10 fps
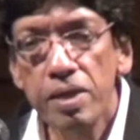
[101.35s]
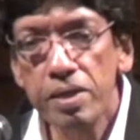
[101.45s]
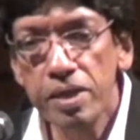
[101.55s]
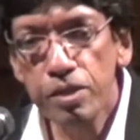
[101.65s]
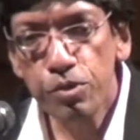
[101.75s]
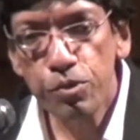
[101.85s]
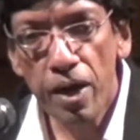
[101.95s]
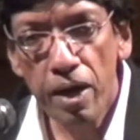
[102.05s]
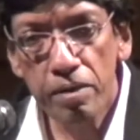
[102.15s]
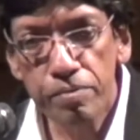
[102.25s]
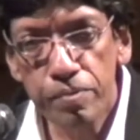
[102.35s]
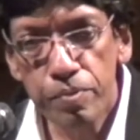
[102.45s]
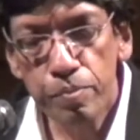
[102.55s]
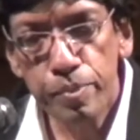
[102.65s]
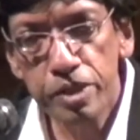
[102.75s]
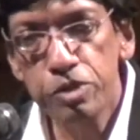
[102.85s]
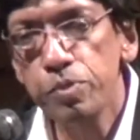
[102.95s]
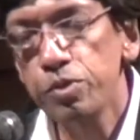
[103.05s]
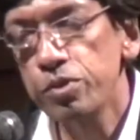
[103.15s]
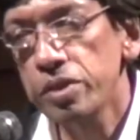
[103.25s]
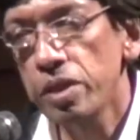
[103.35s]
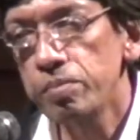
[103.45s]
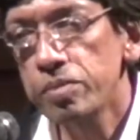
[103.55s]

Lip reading: need to have peace museums.